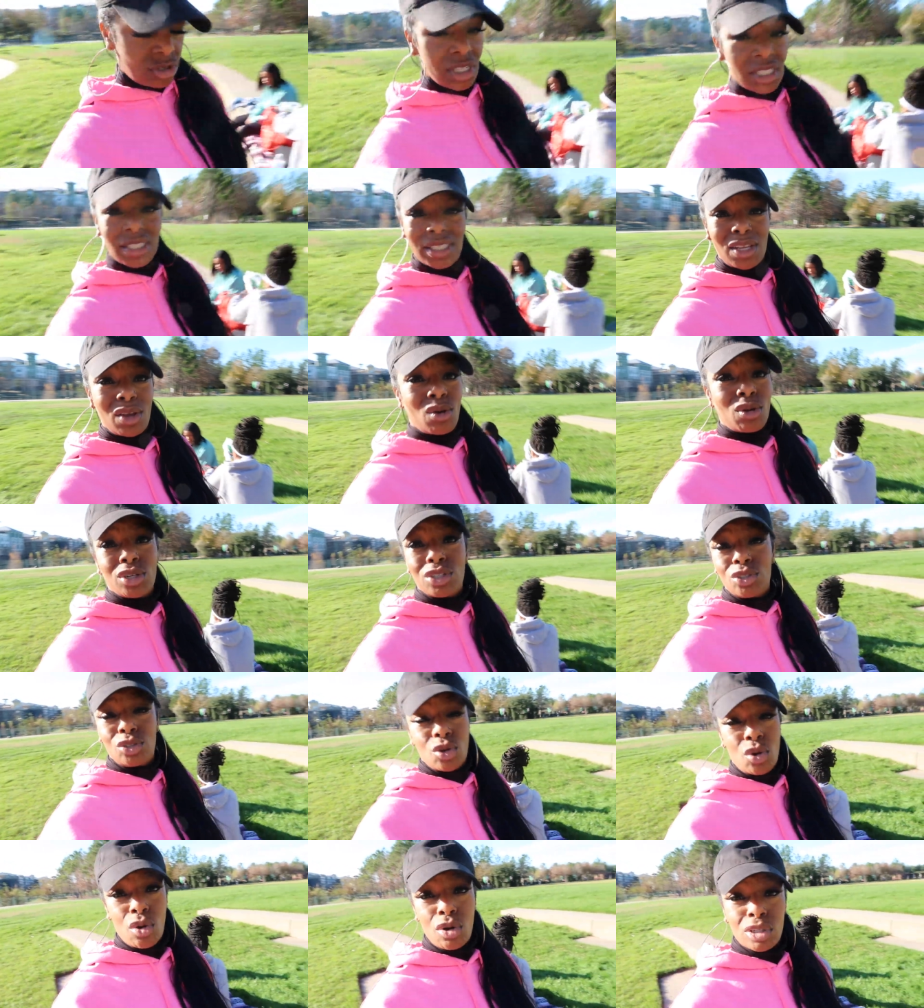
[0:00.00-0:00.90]
you did see, all
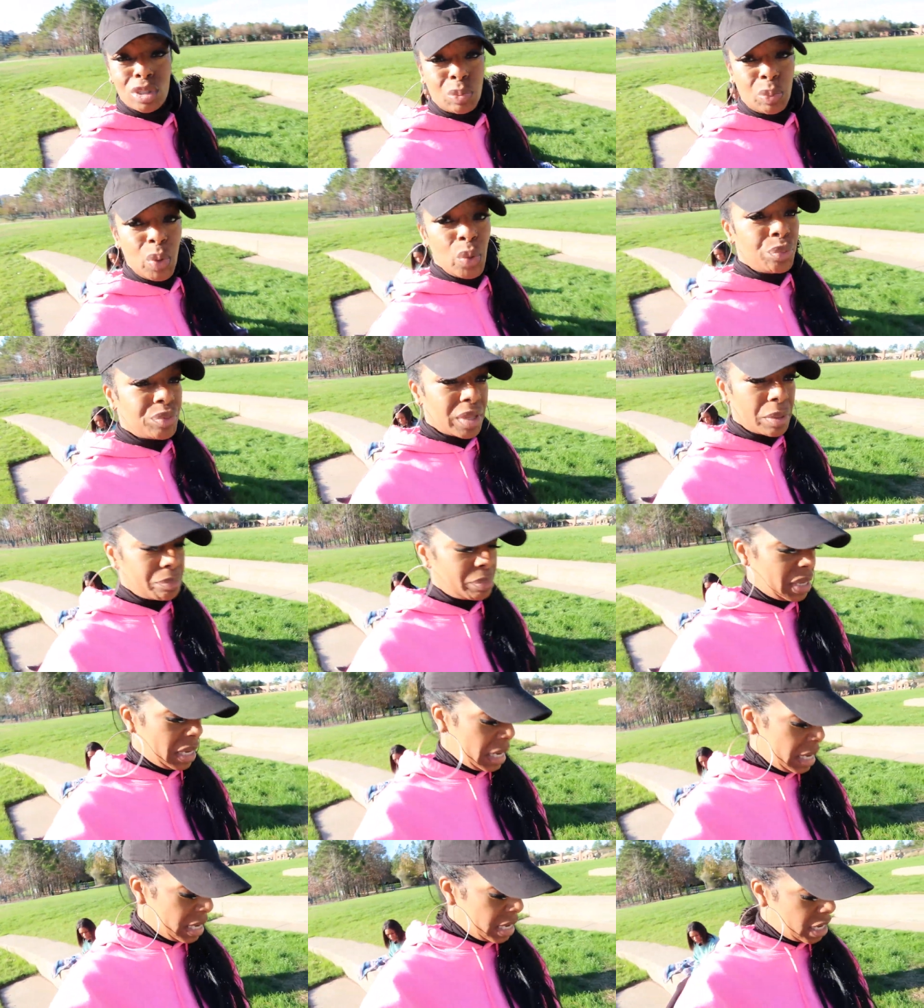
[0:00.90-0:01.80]
the dogs pooped and
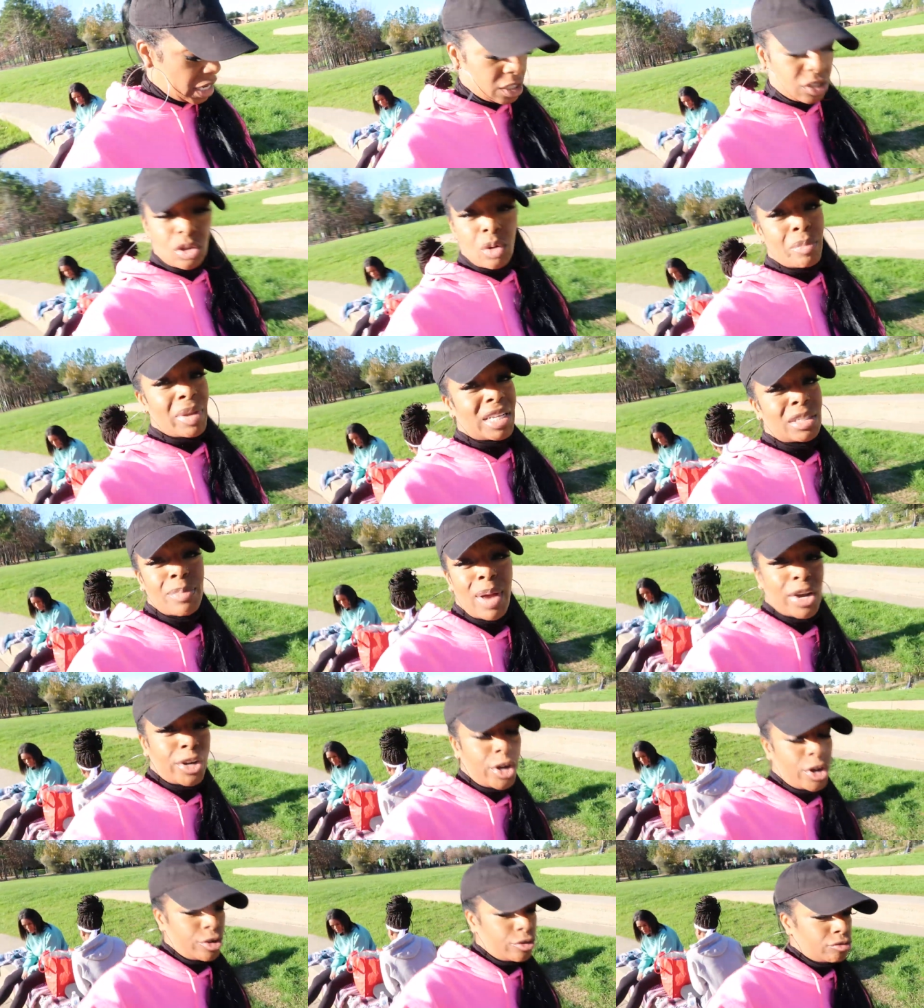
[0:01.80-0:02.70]
peed in it, so it makes
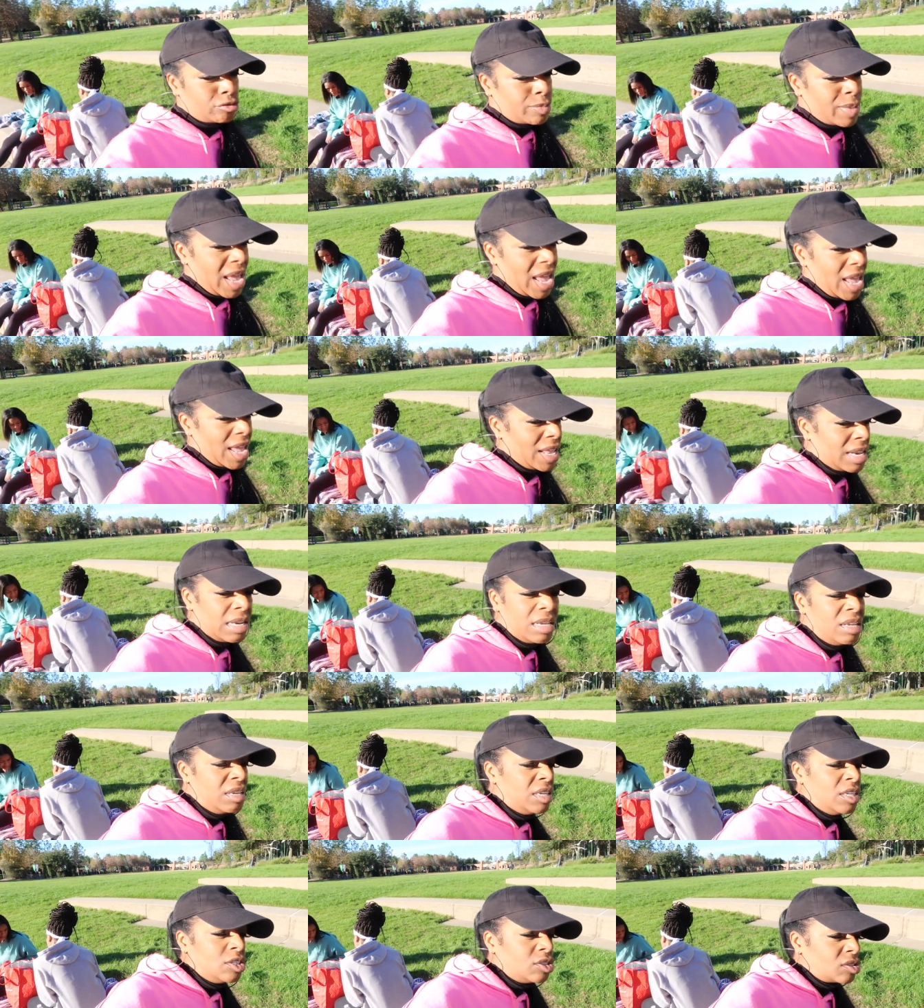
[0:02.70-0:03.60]
my nerves bad.
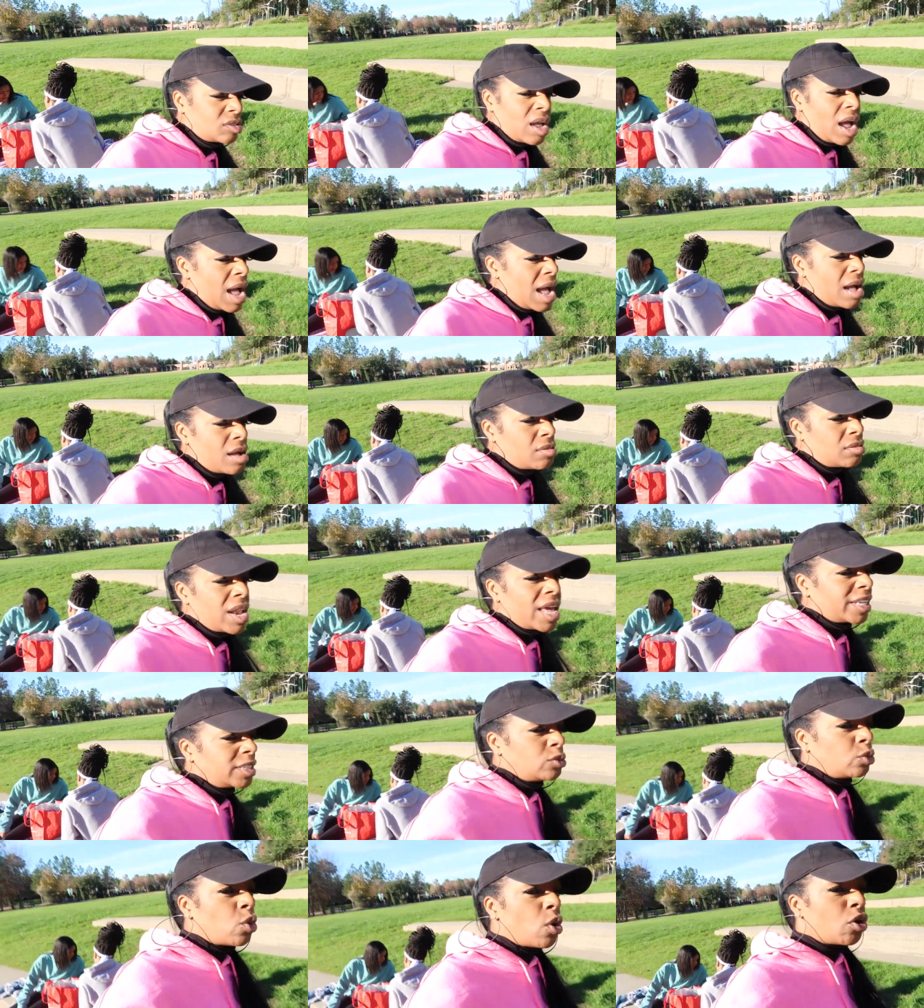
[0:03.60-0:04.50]
So I don't like to